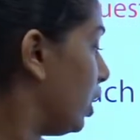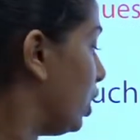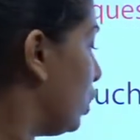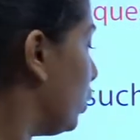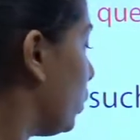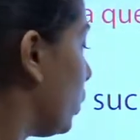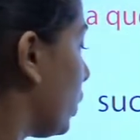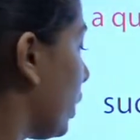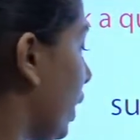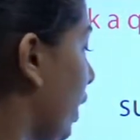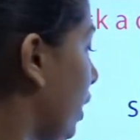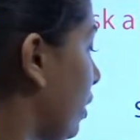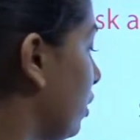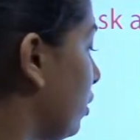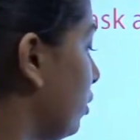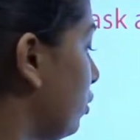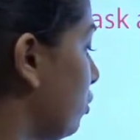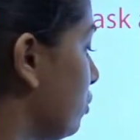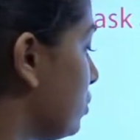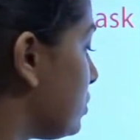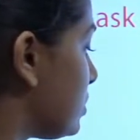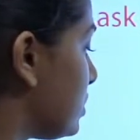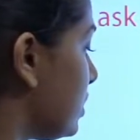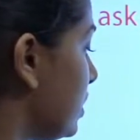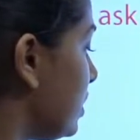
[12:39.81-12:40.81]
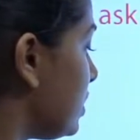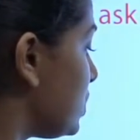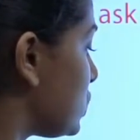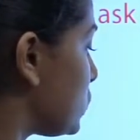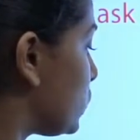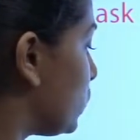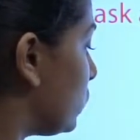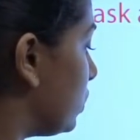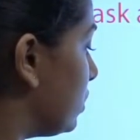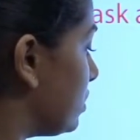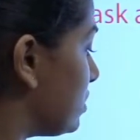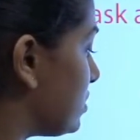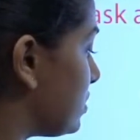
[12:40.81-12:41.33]
you can use these
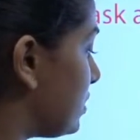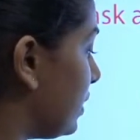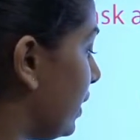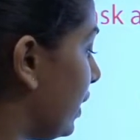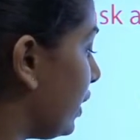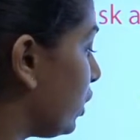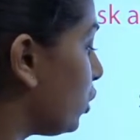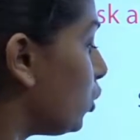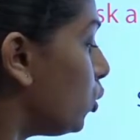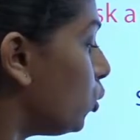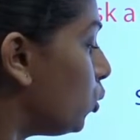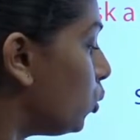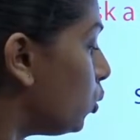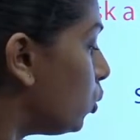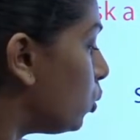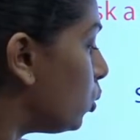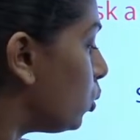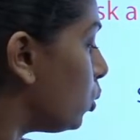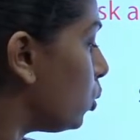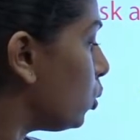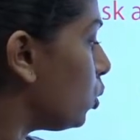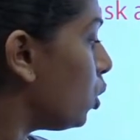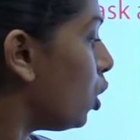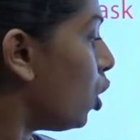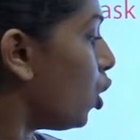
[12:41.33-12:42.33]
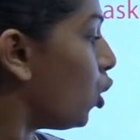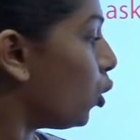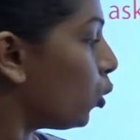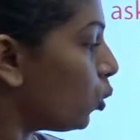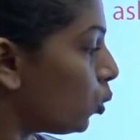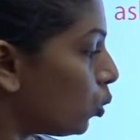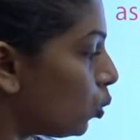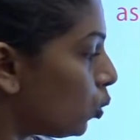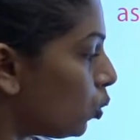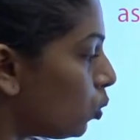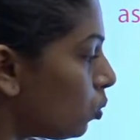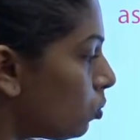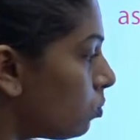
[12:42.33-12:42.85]
words like who,
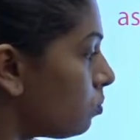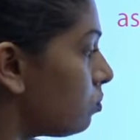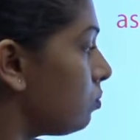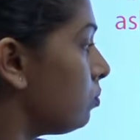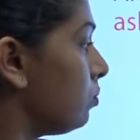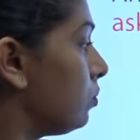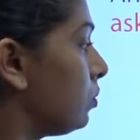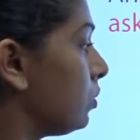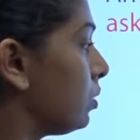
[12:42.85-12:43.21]
whom,